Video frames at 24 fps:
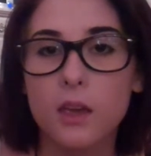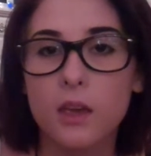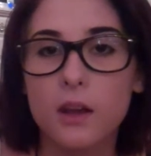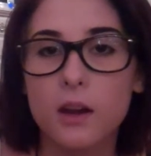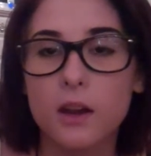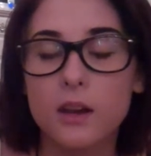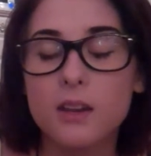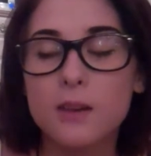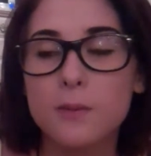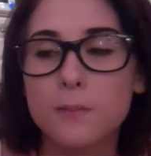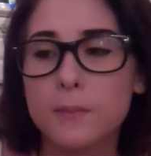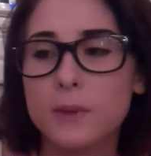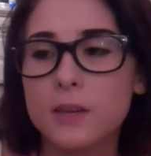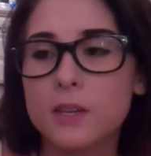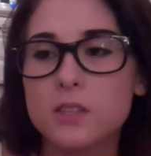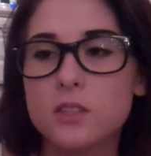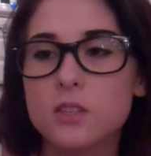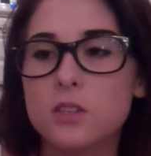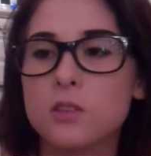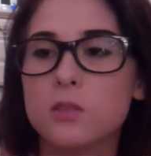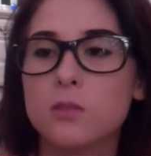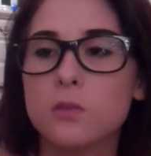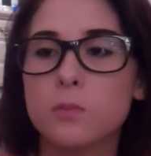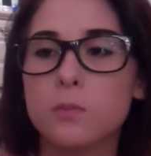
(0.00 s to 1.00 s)
and I didn't mean
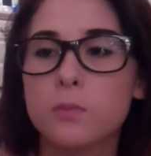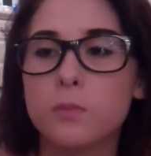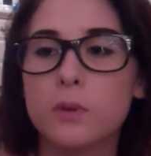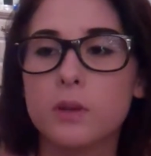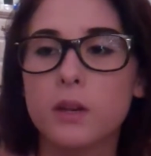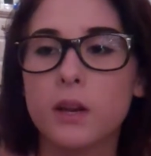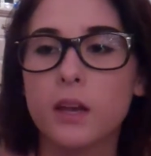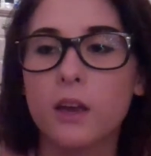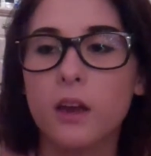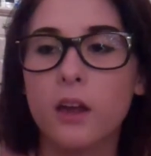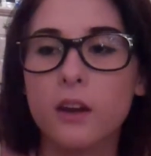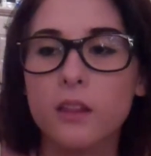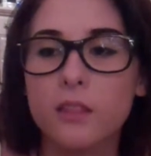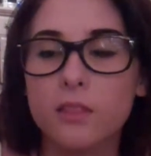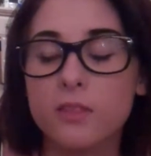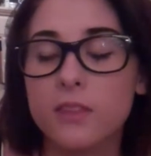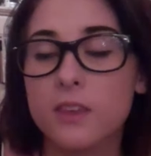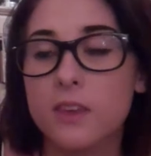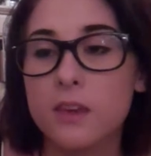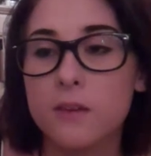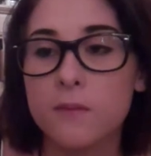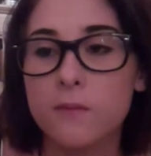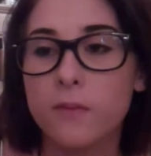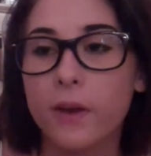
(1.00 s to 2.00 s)
to, but I got
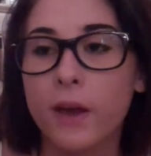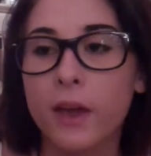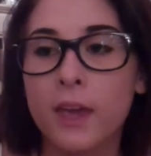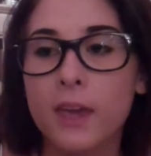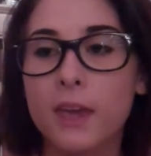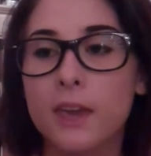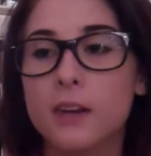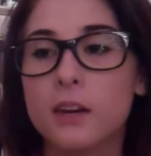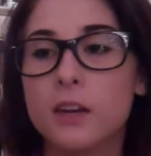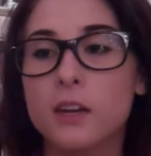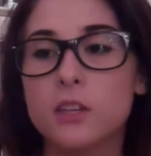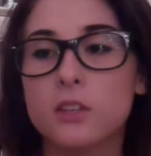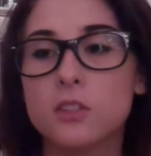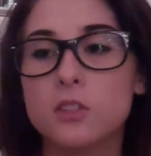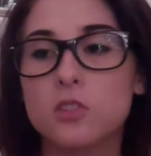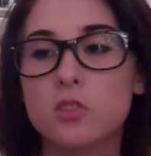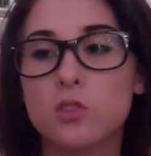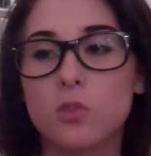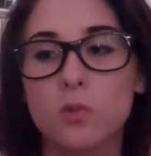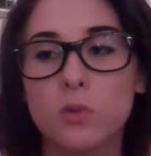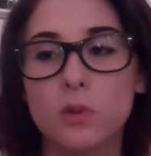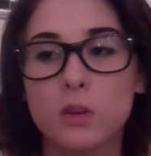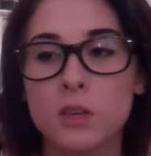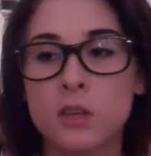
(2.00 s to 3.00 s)
the invite and I
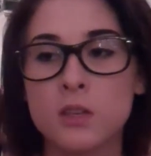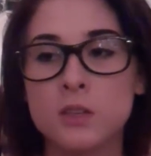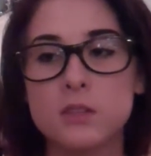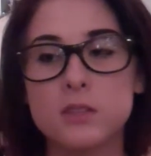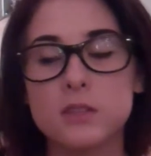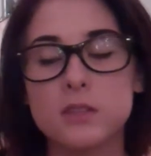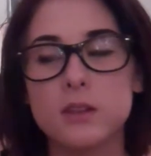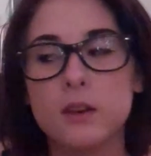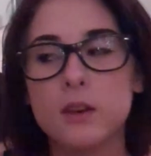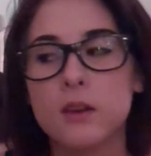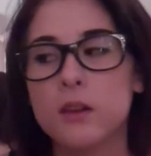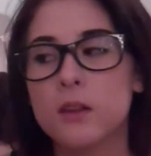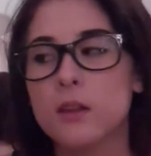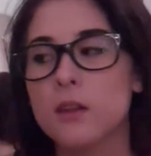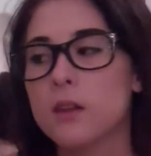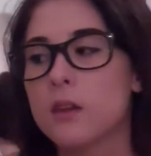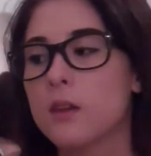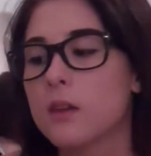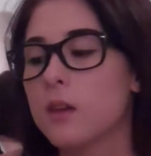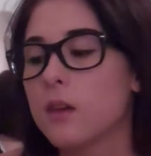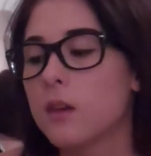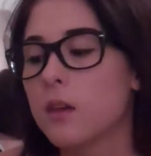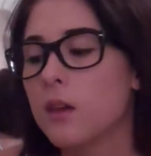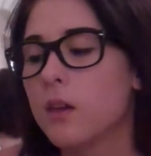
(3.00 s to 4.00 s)
joined and
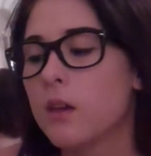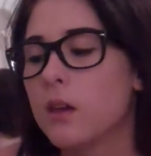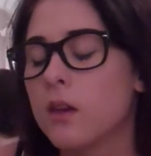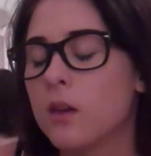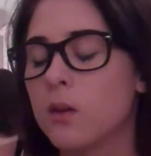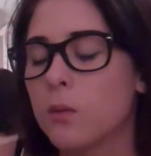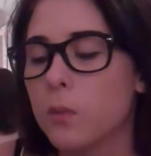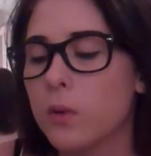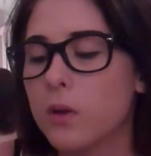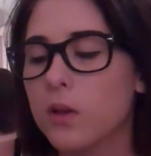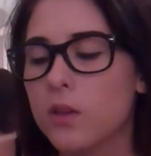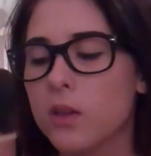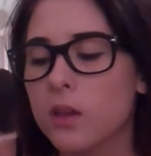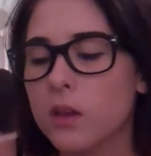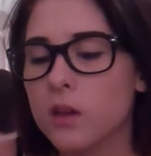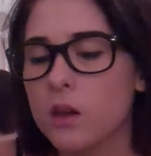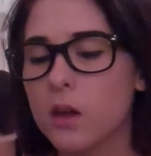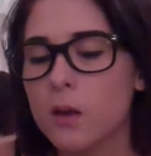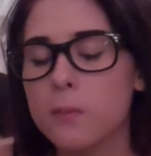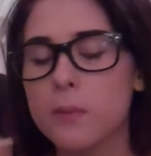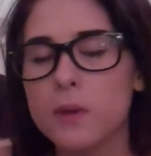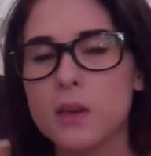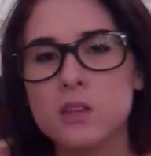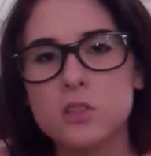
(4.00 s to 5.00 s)
well, I
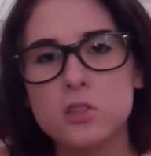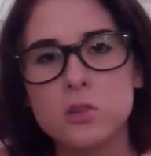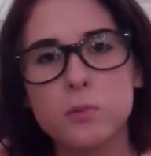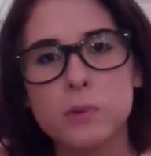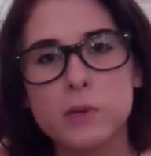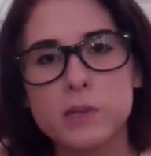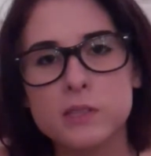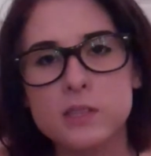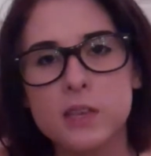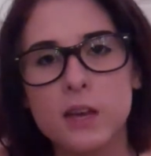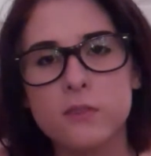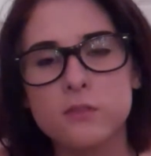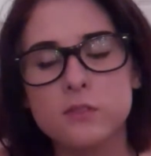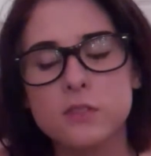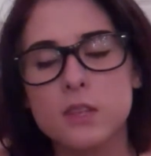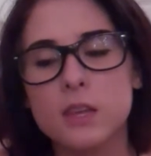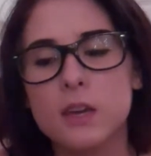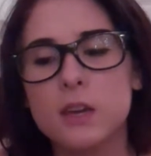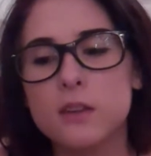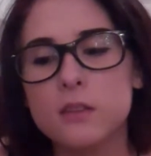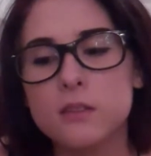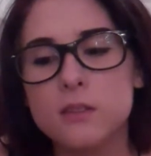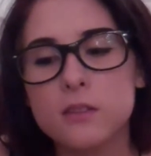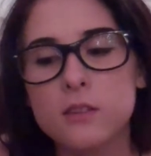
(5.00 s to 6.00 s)
got banned two weeks after
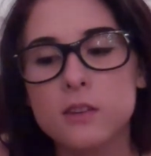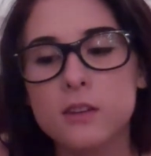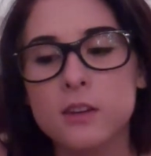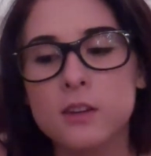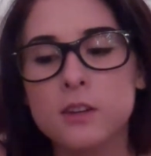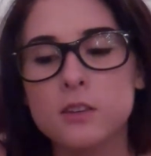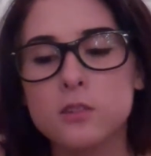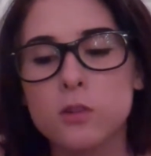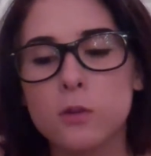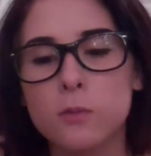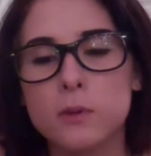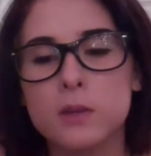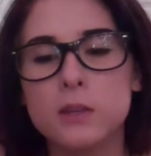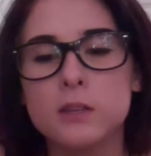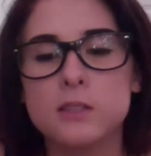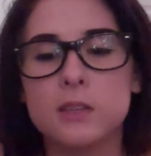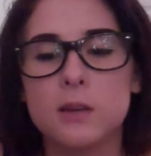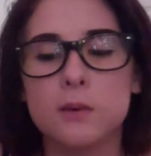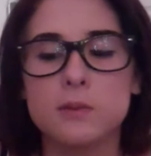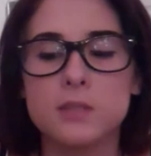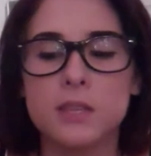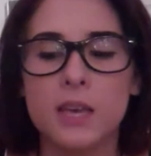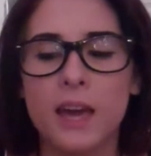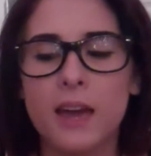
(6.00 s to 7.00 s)
that, and it told me because
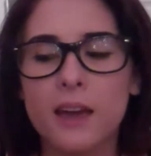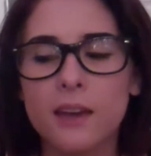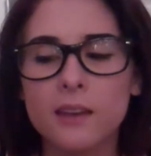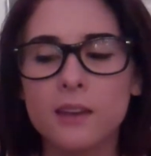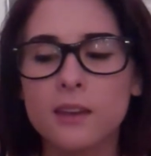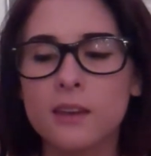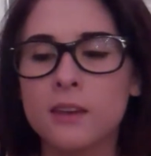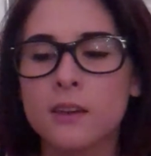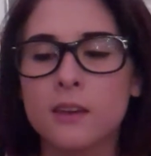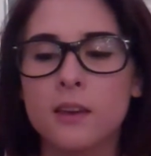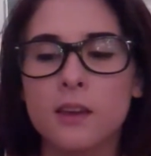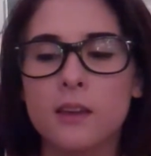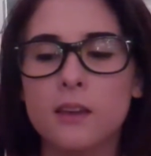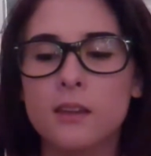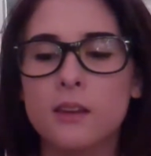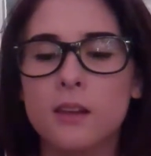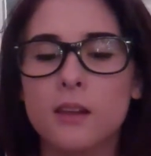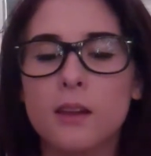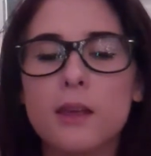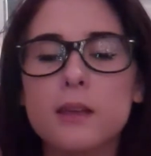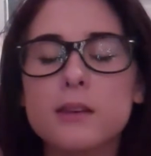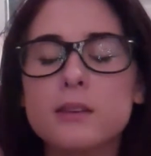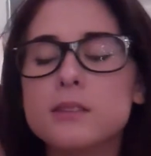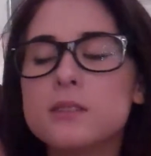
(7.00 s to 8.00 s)
I was hacking again,
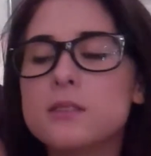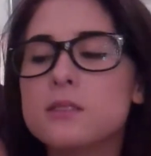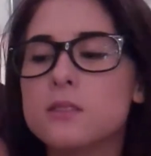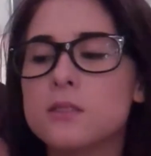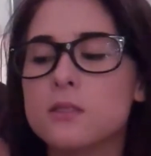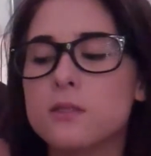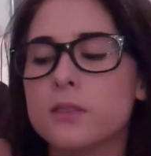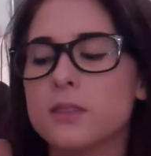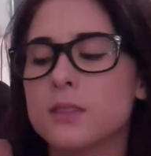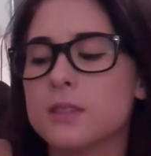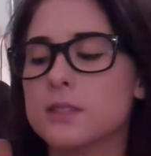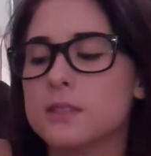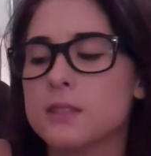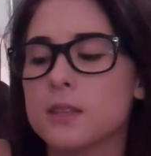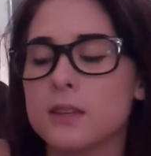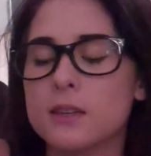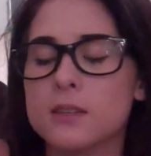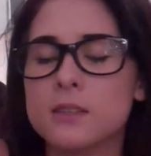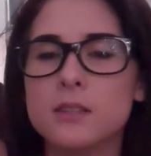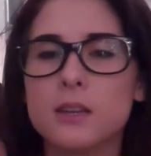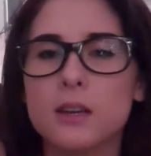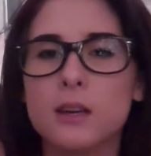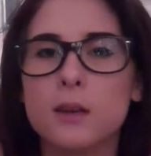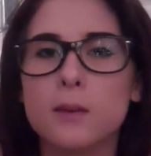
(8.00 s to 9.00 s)
and I didn't do it the
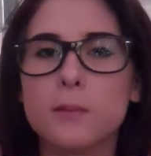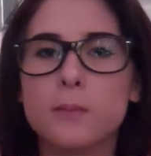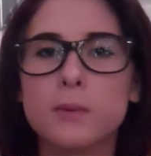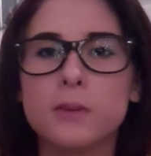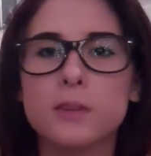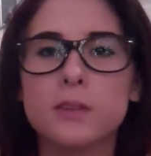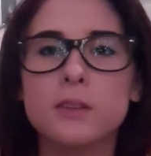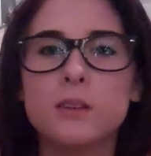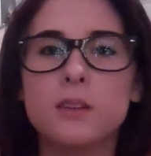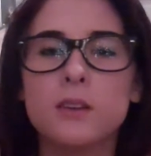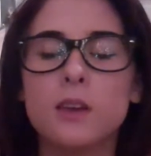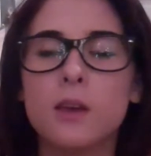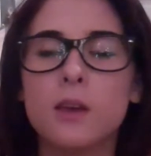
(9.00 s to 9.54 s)
second time, but